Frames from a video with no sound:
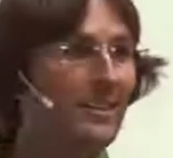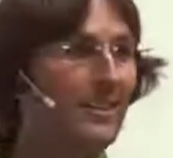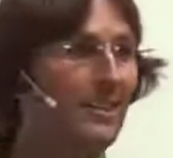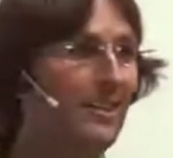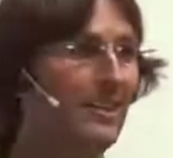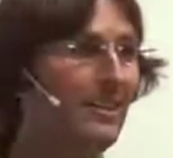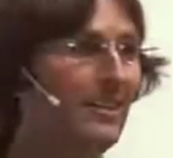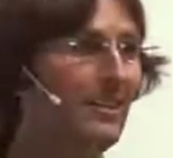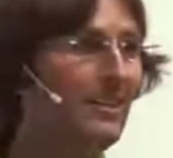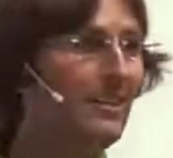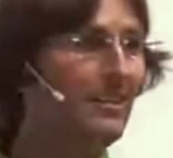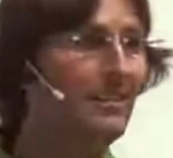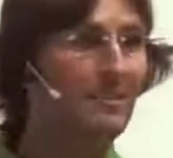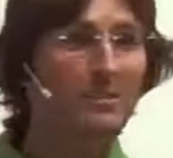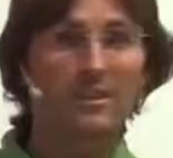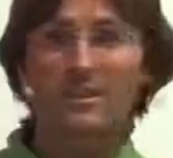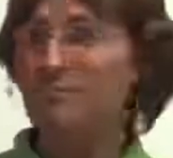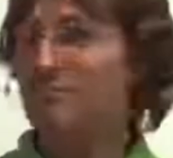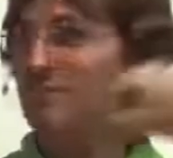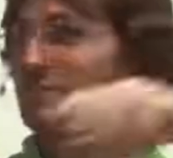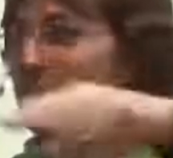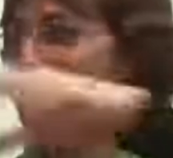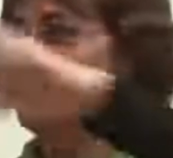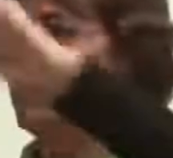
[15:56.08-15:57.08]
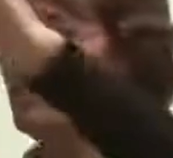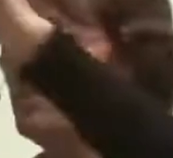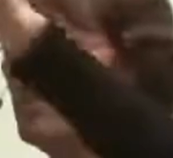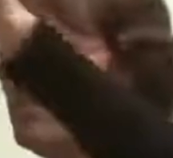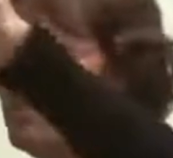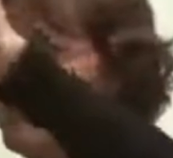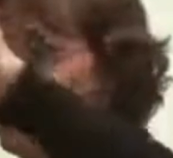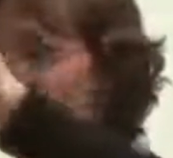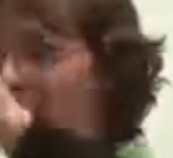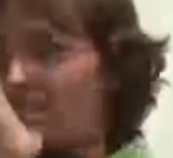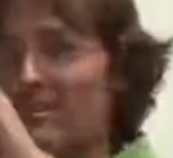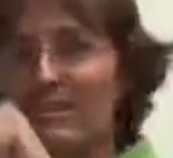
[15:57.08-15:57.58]
leader, even a
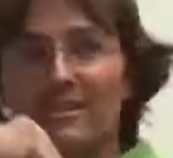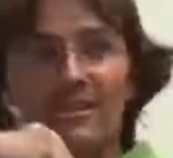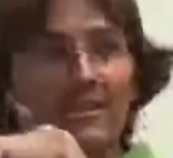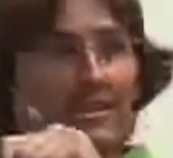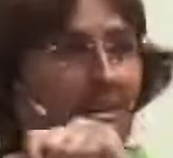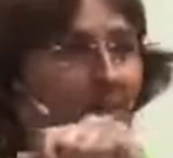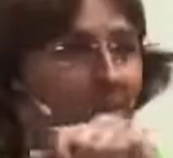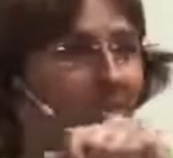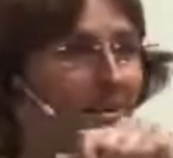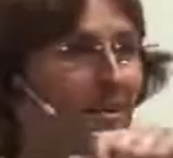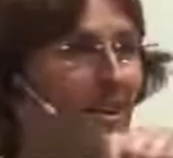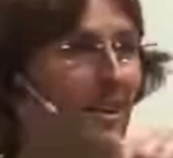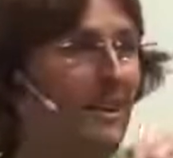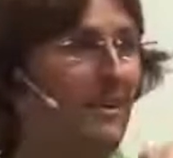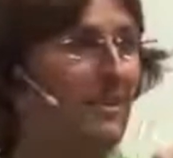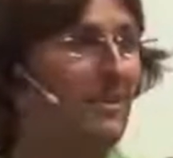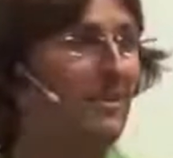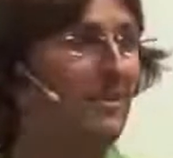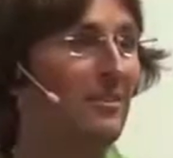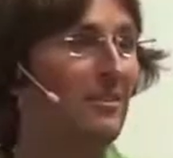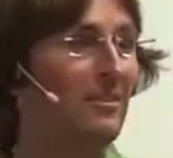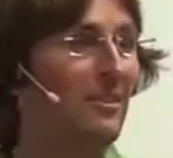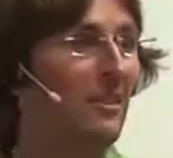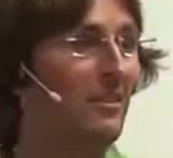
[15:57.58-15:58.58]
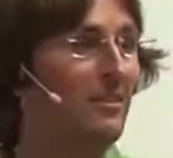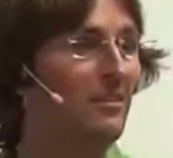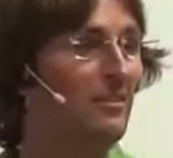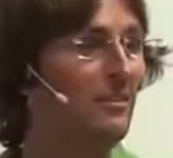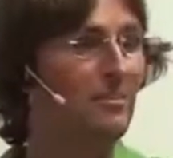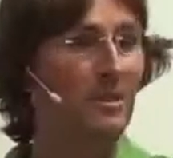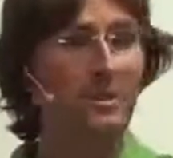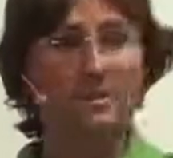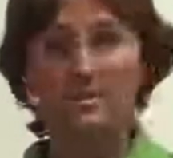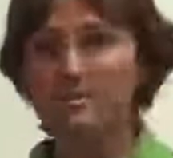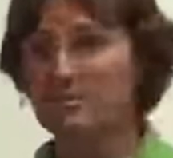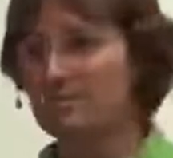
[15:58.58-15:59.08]
minister, you know, like the
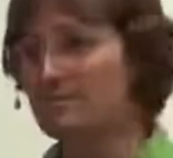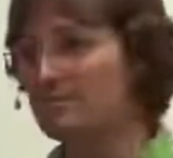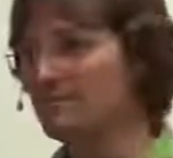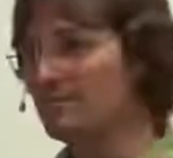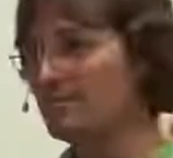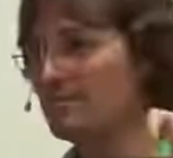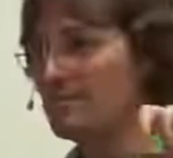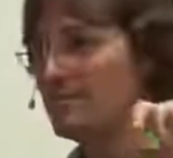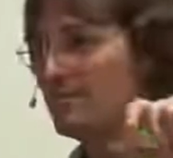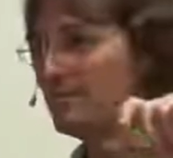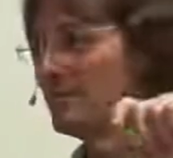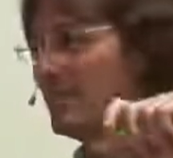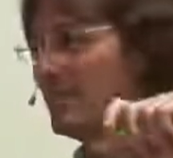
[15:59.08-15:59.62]
local minister or